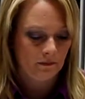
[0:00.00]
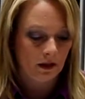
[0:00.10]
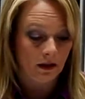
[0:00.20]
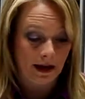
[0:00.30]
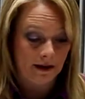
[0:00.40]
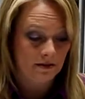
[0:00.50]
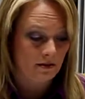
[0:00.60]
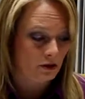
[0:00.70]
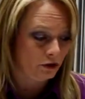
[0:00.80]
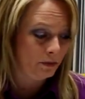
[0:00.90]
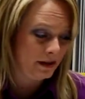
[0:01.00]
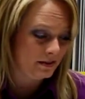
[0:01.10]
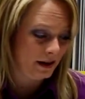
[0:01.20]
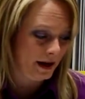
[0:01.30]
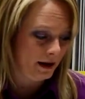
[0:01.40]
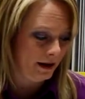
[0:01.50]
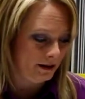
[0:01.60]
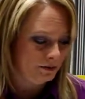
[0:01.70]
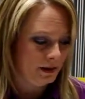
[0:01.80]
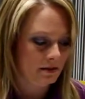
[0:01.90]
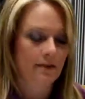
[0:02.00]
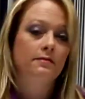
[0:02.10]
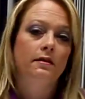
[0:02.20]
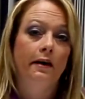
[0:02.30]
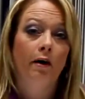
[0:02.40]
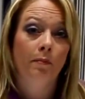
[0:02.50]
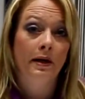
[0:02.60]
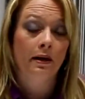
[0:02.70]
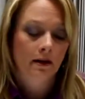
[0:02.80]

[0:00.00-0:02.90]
last, the groupings that I had last, because that's going to help me.